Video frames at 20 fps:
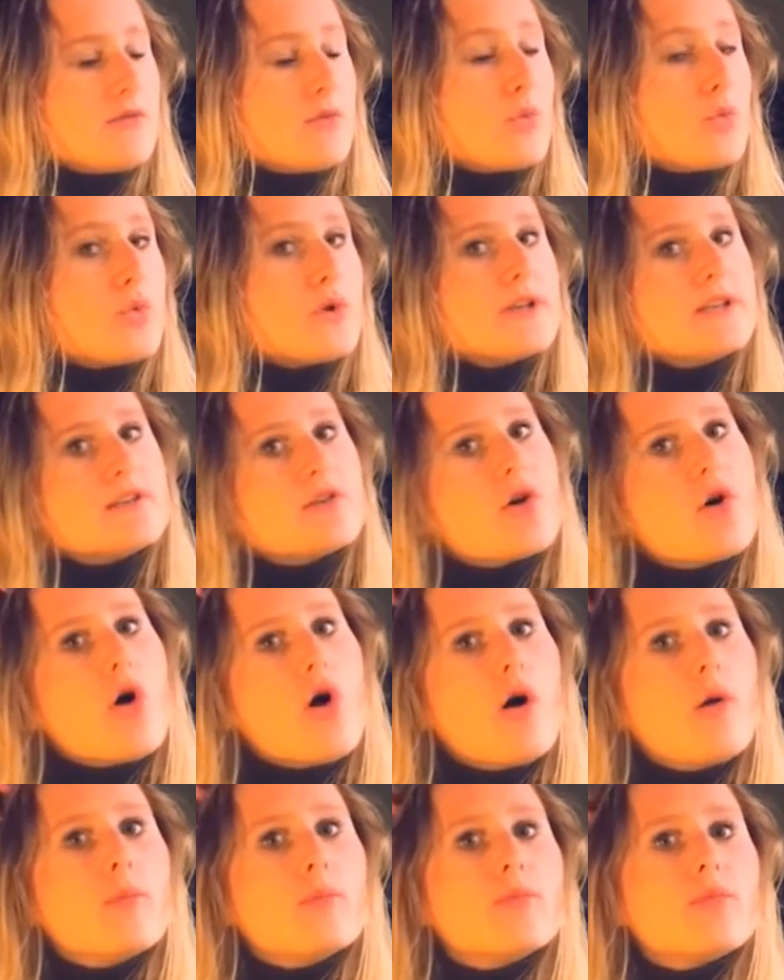wooden
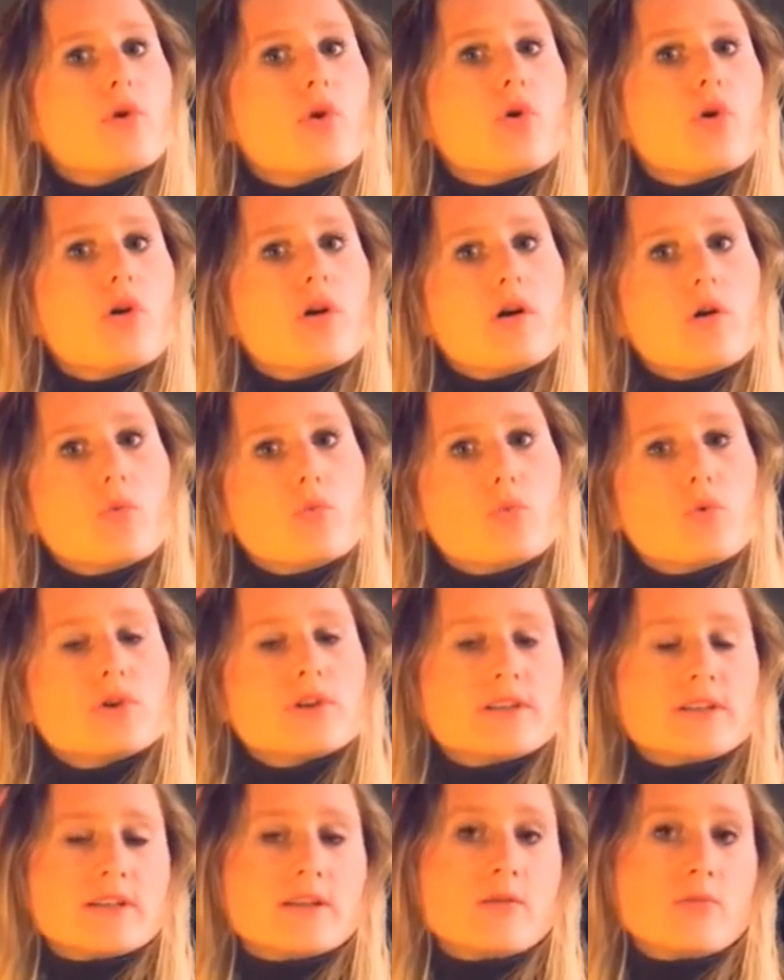comb or a
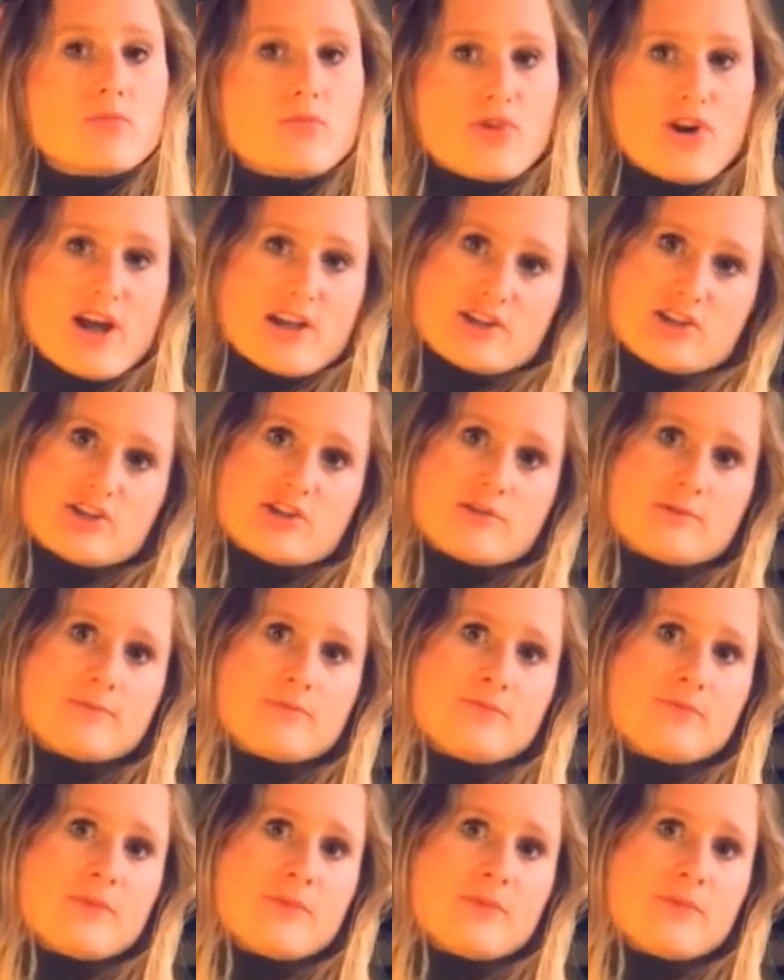wooden brush,